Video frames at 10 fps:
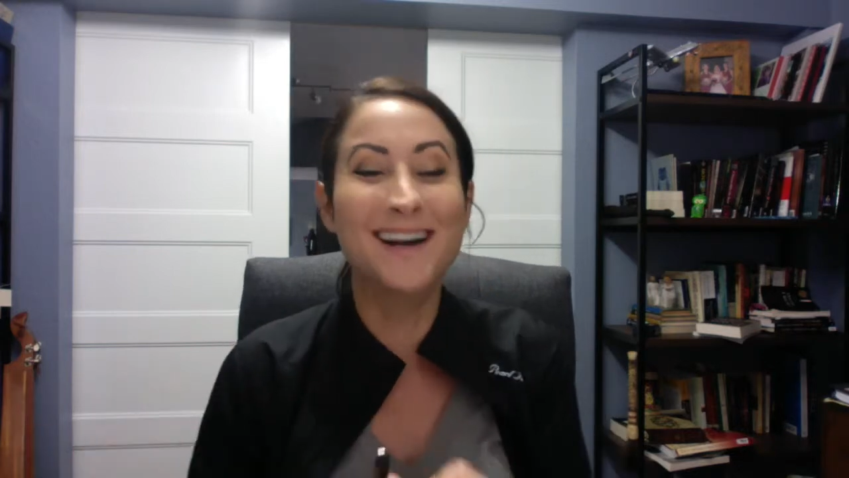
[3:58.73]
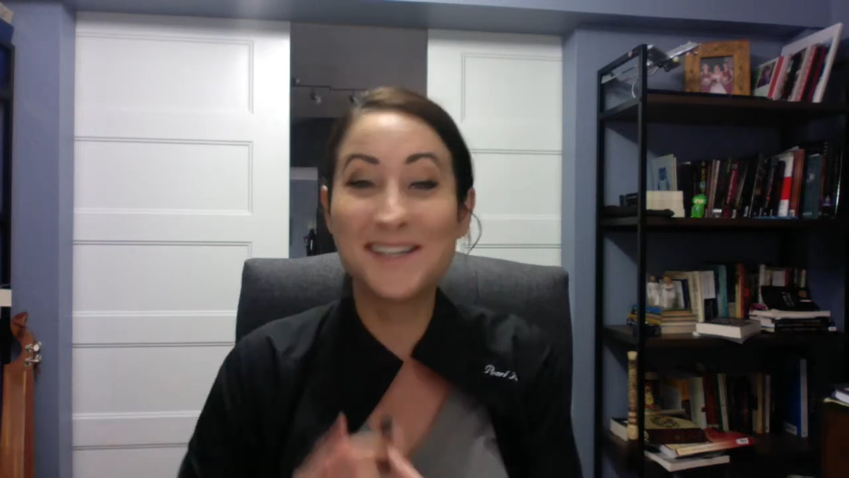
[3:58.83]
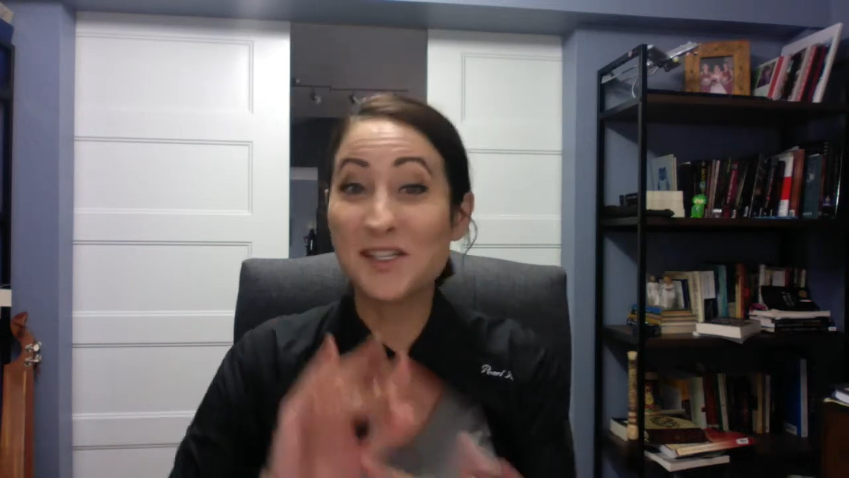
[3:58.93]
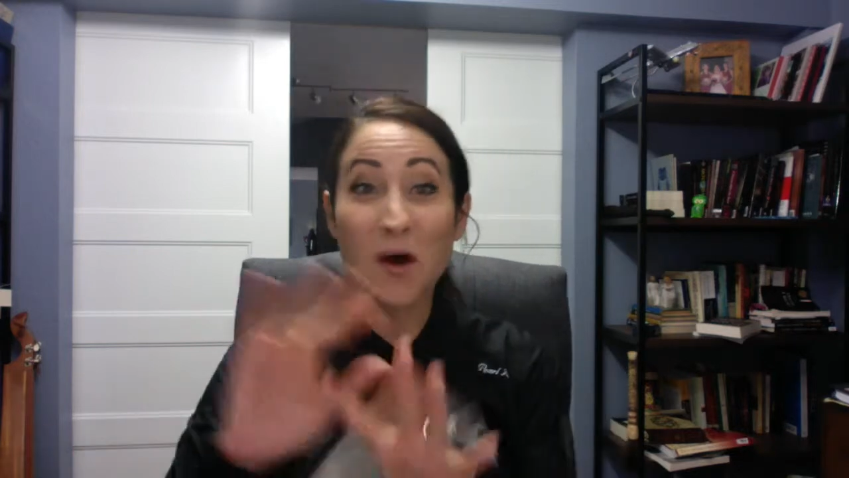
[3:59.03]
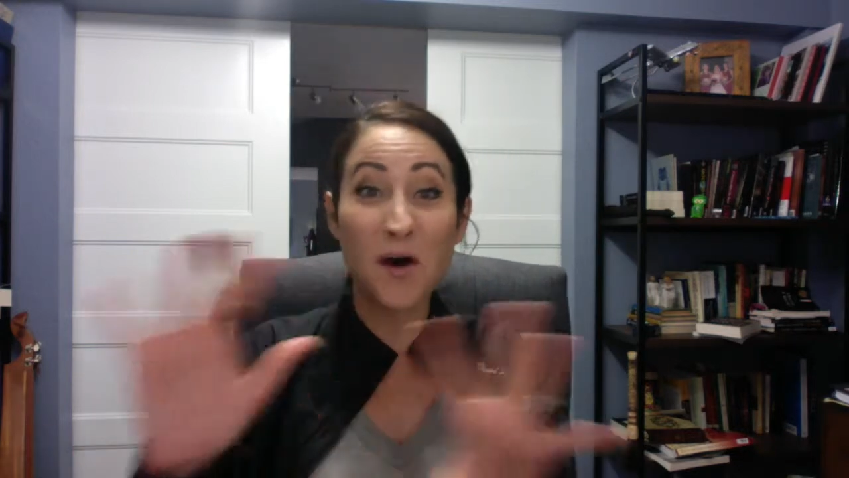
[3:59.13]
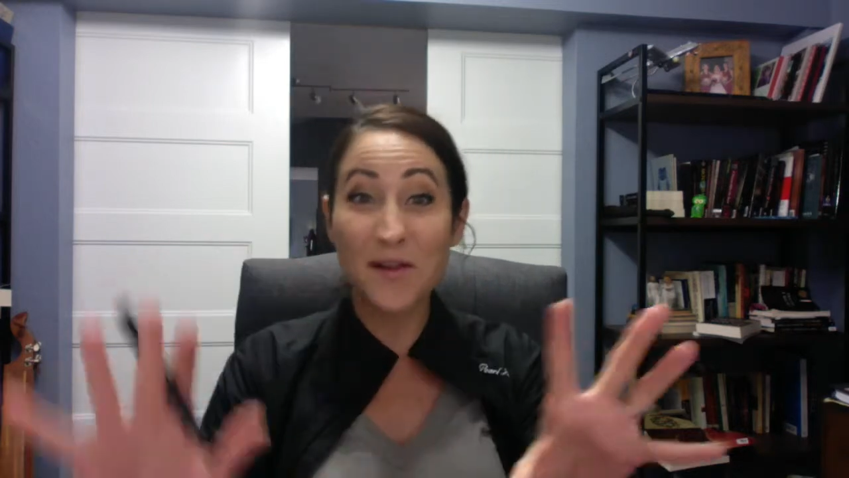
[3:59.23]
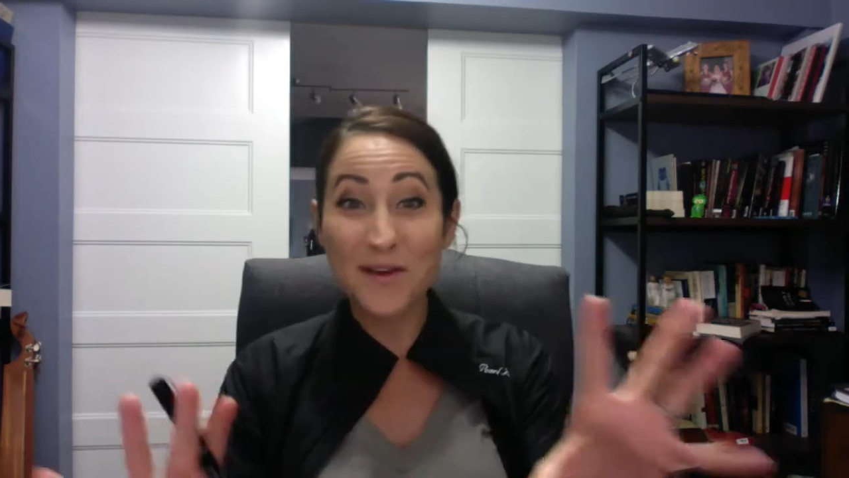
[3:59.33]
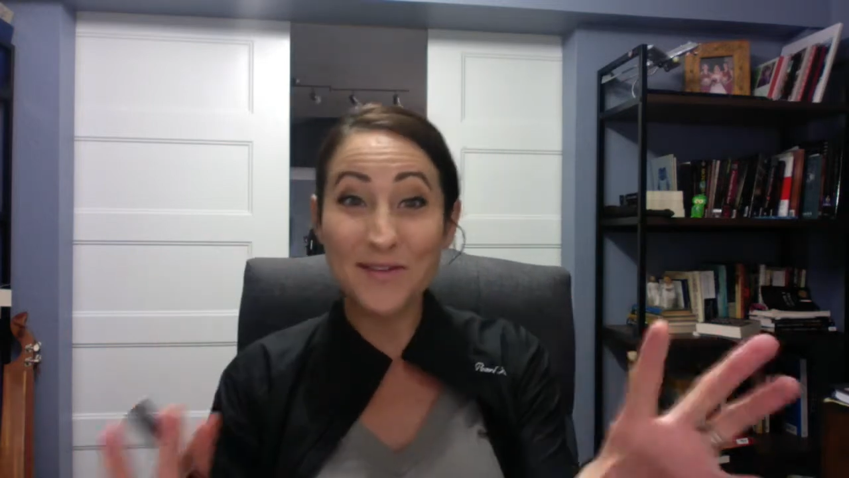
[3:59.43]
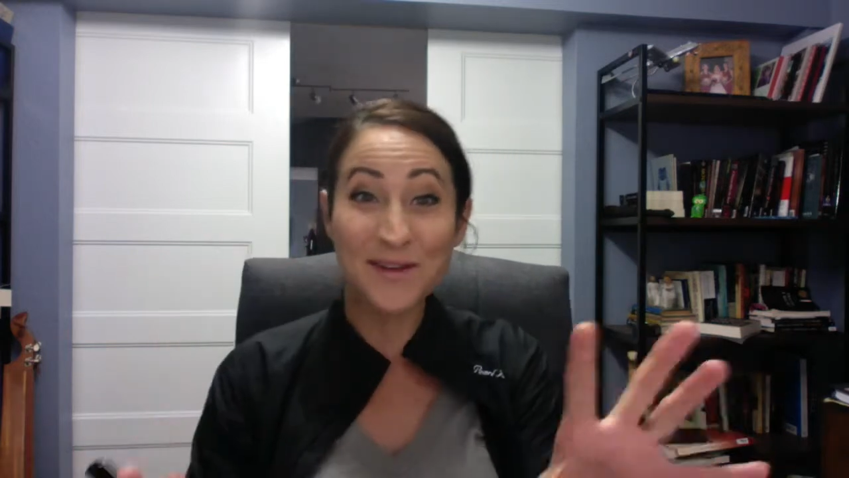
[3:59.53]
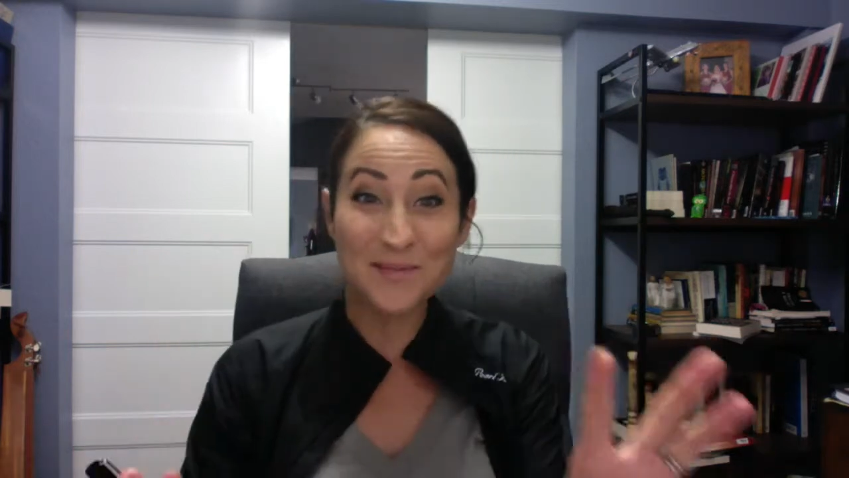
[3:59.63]
Just all
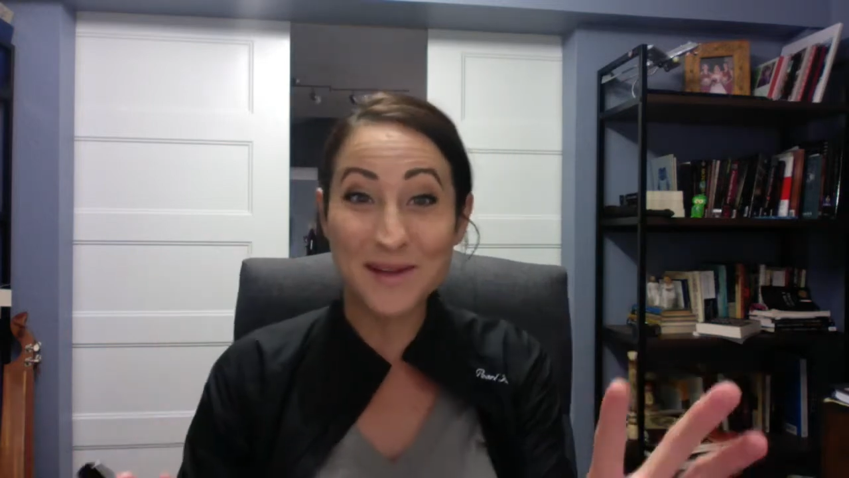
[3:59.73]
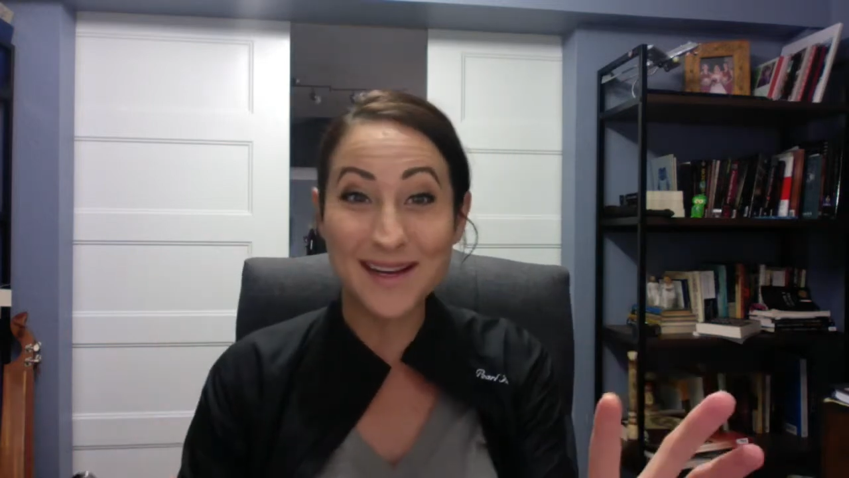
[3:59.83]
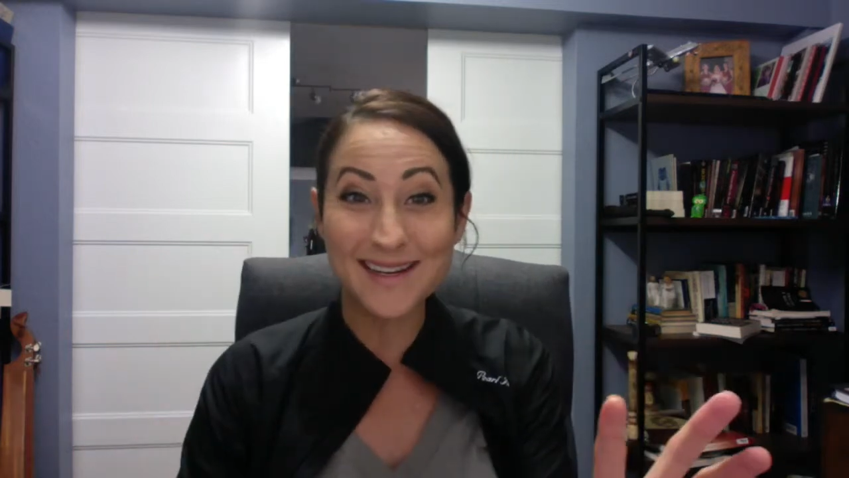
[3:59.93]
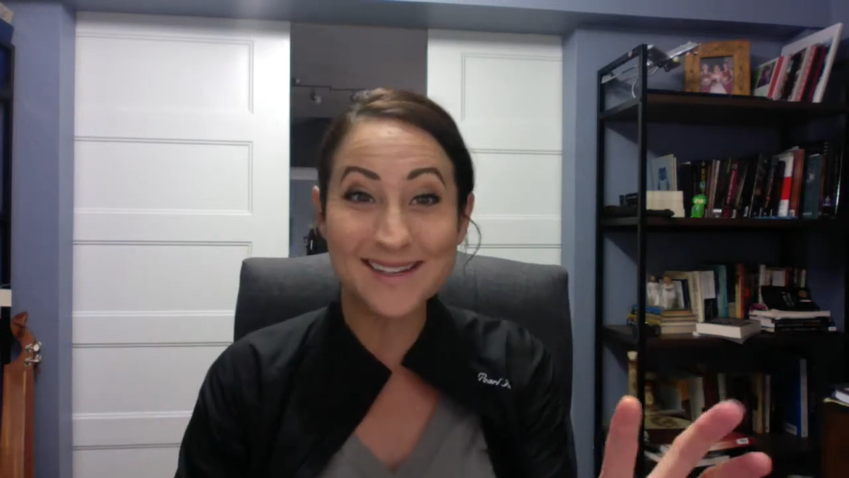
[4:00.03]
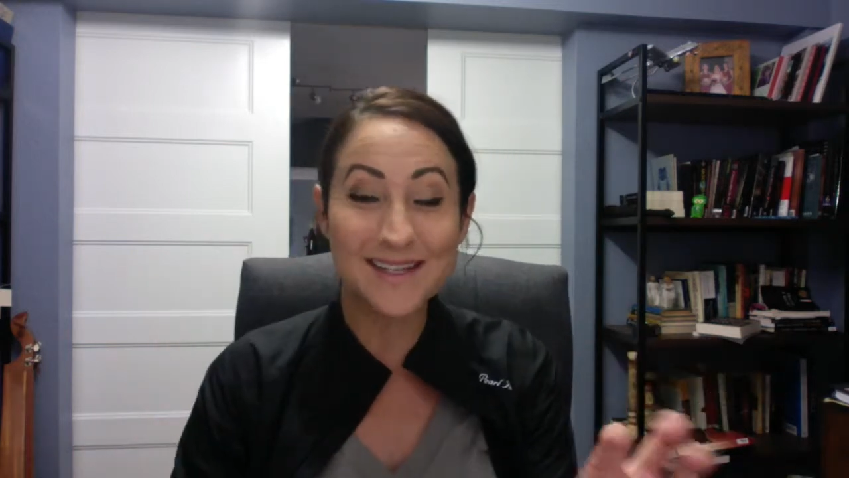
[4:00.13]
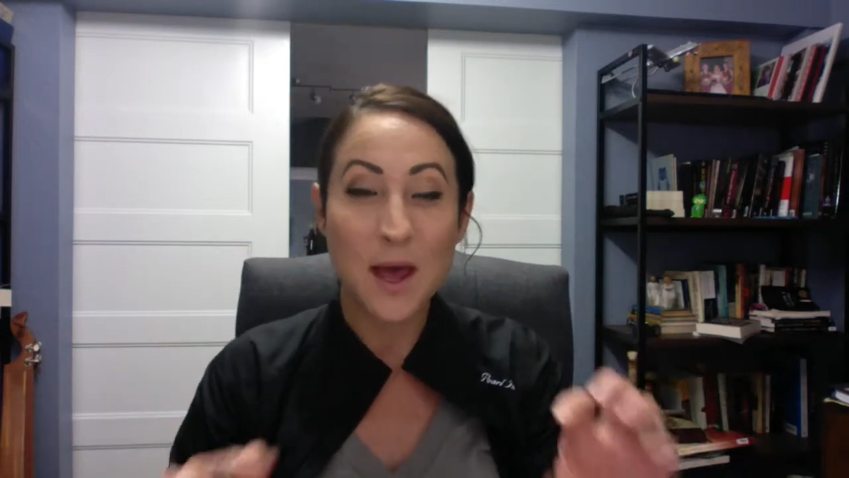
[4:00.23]
over the place,